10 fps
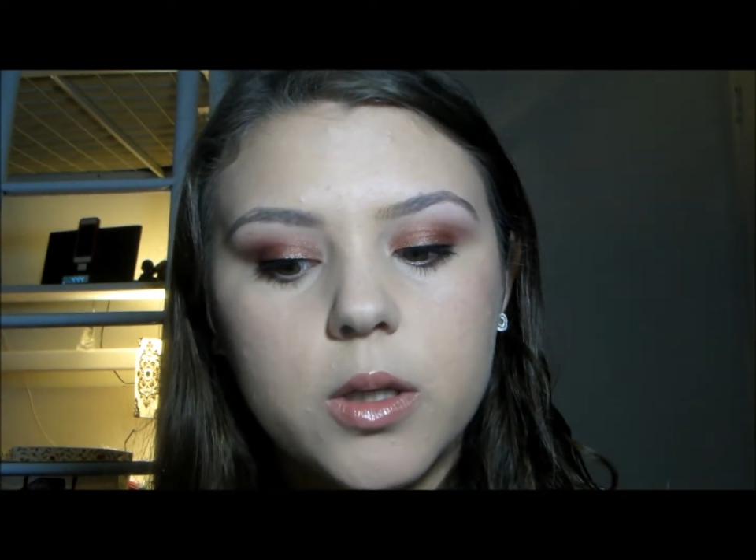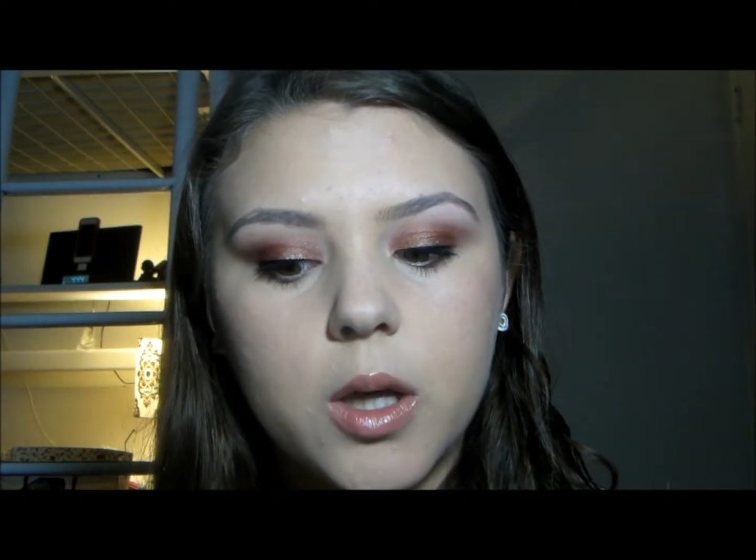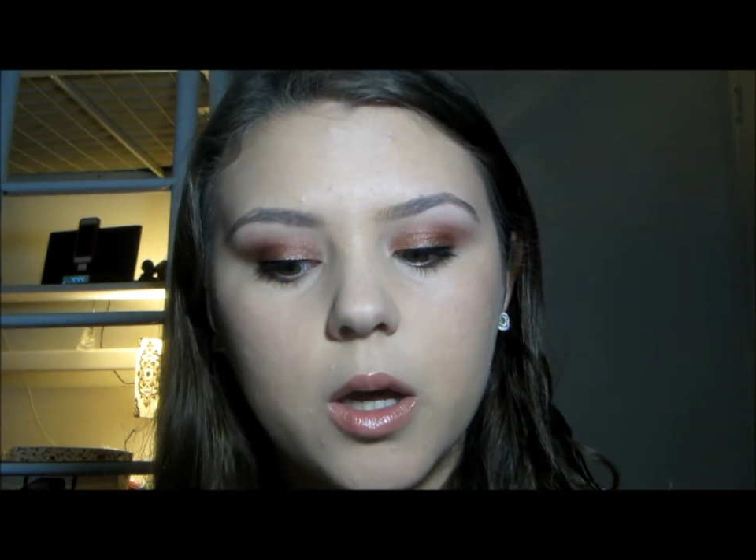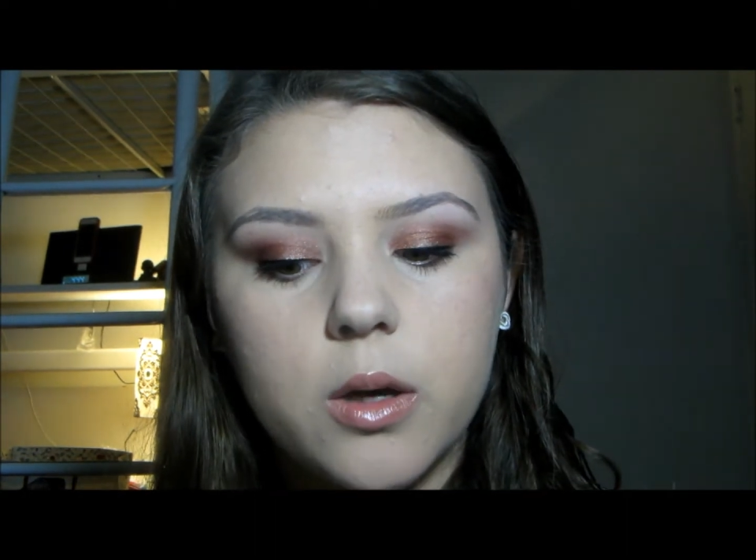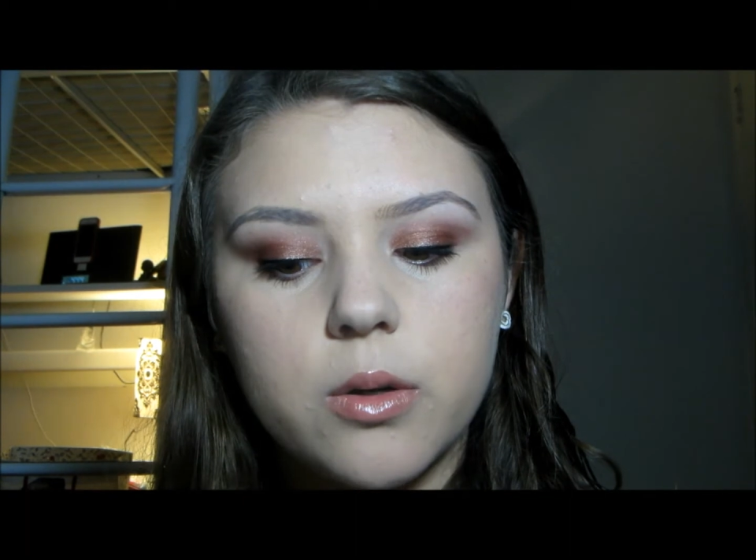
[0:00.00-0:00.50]

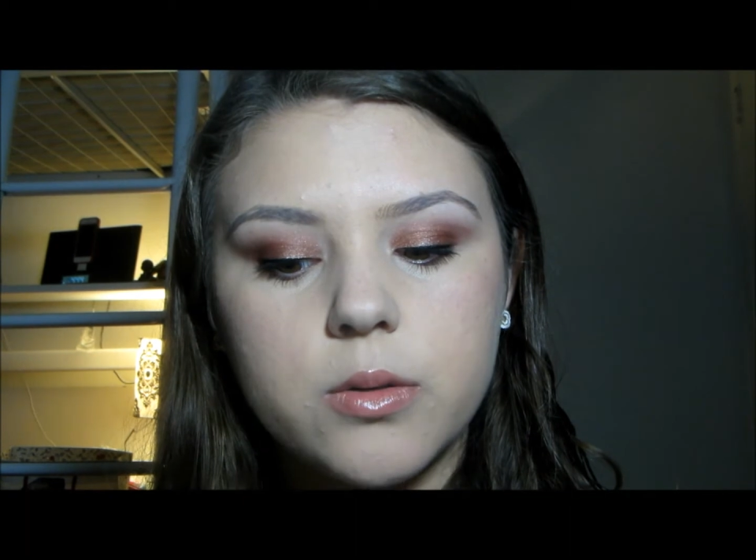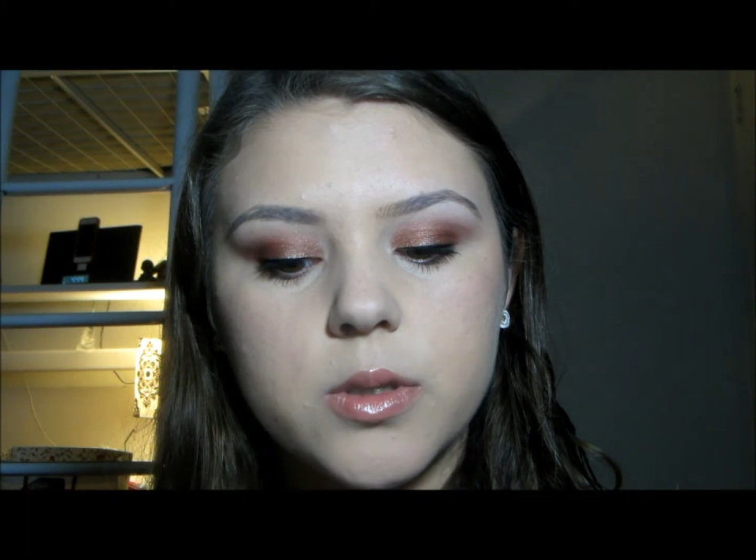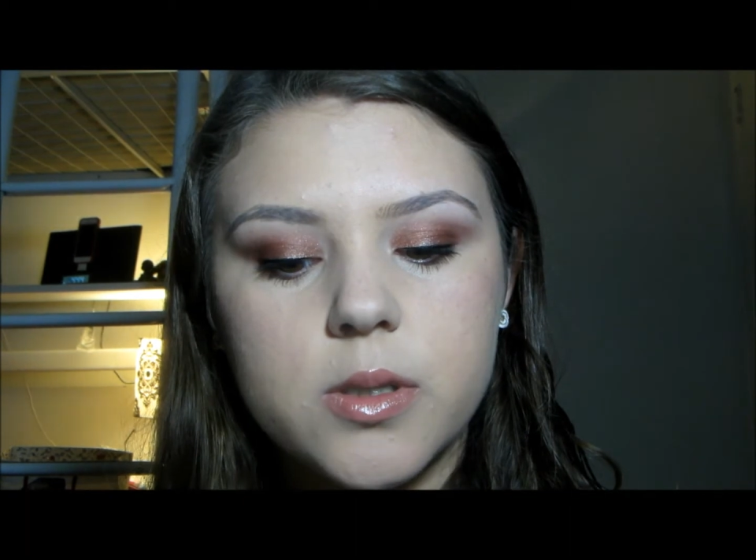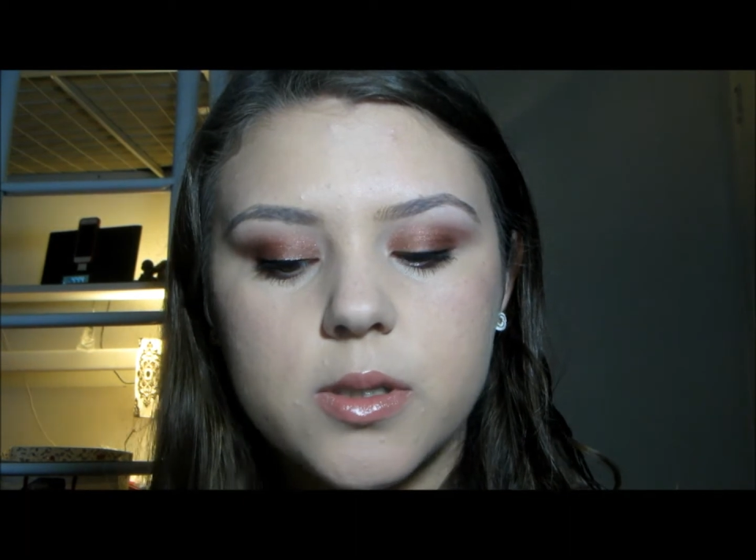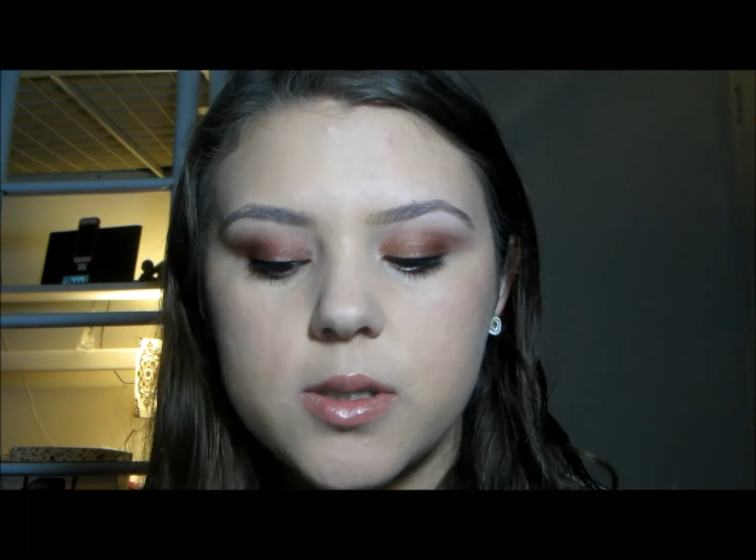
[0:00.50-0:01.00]

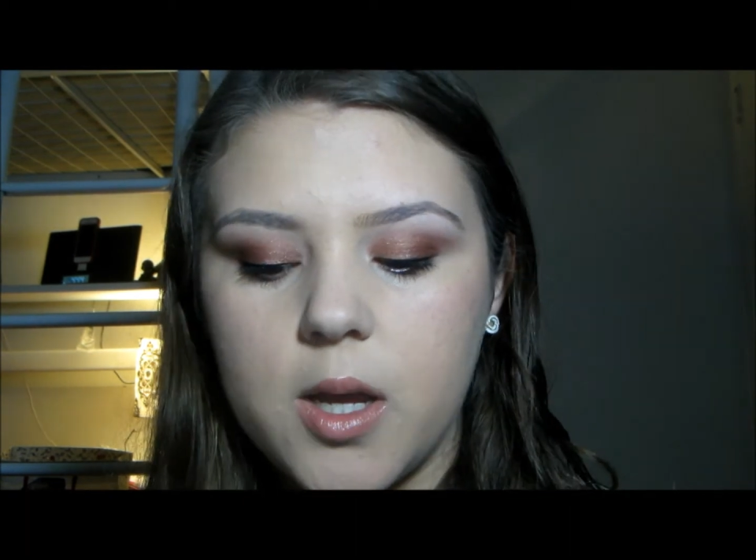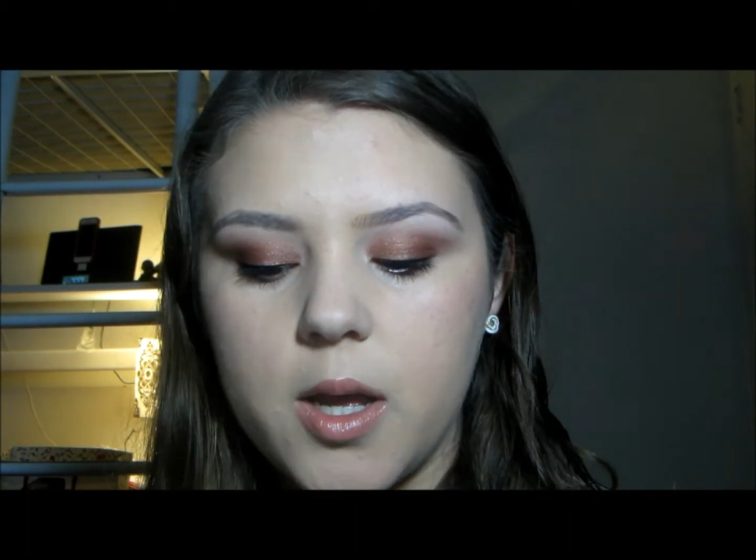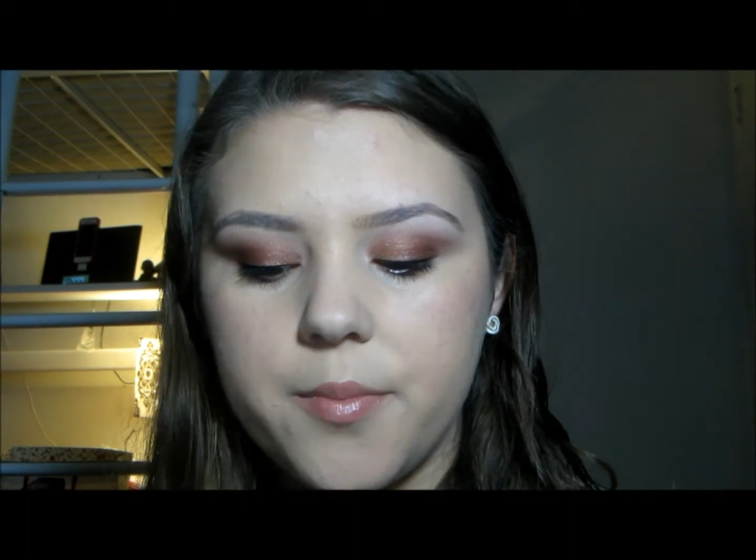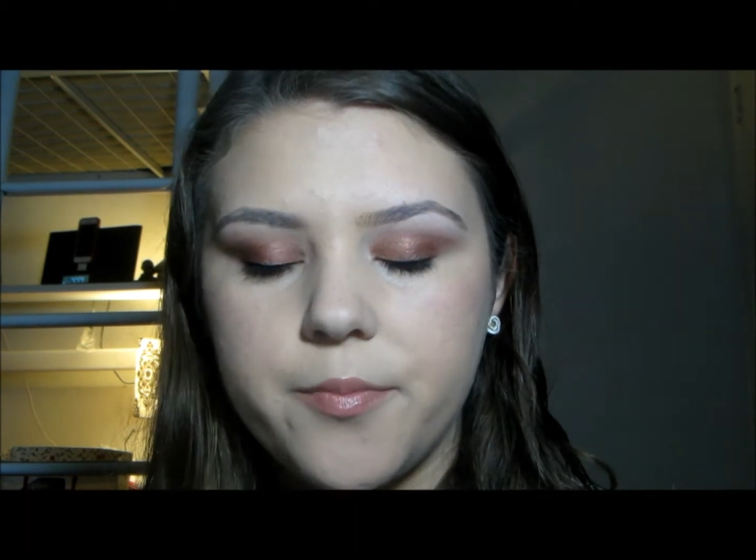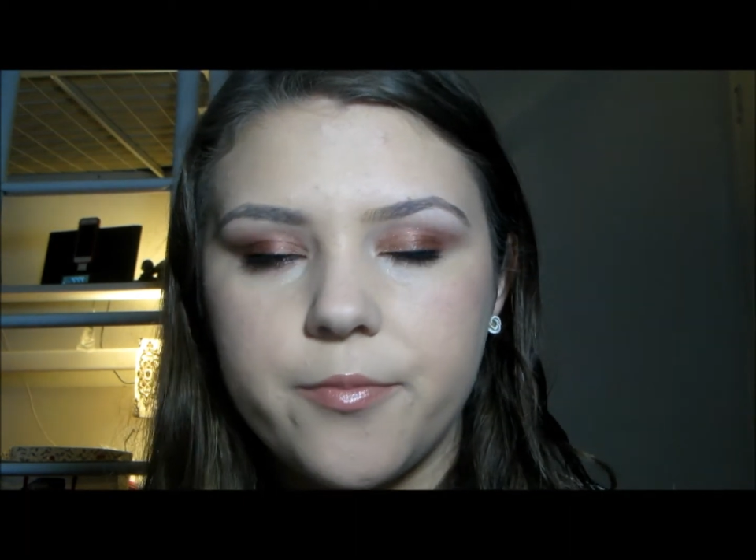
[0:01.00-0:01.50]
goes,
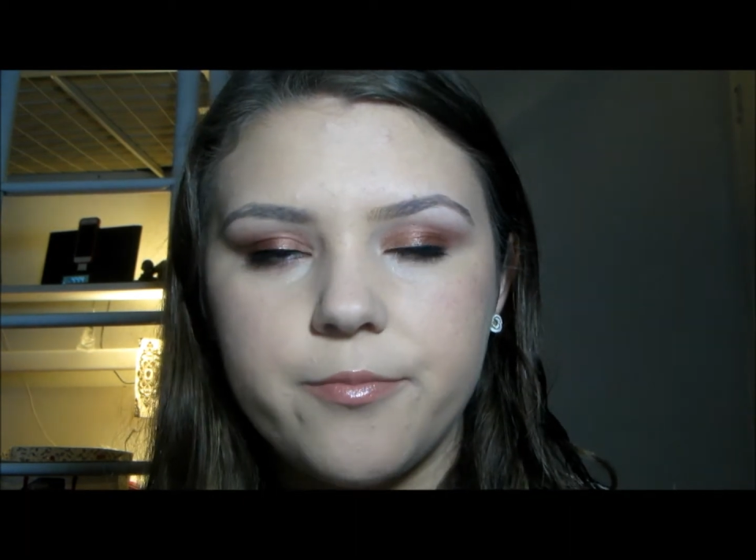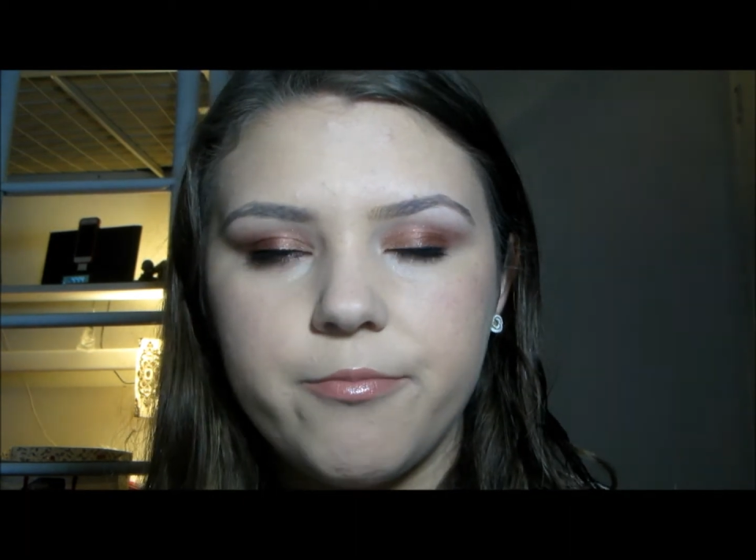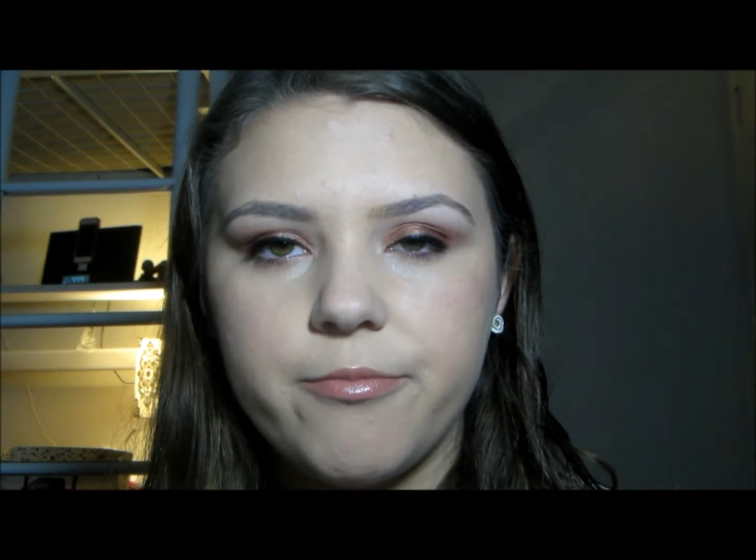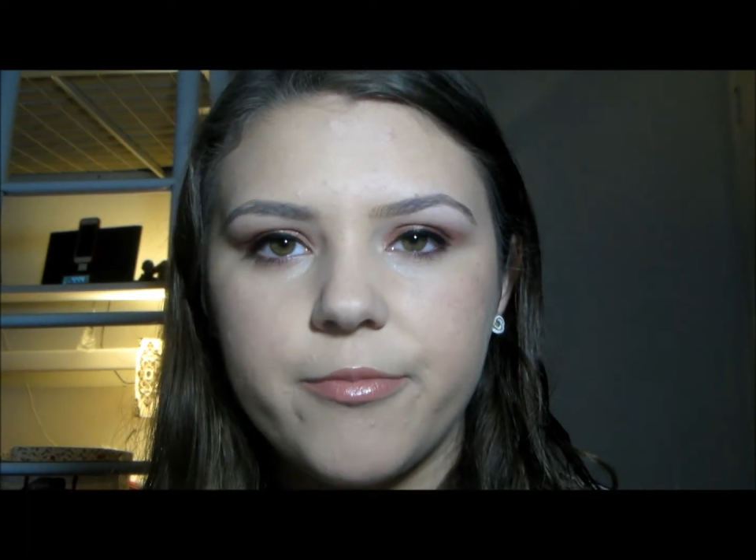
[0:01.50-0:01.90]
um,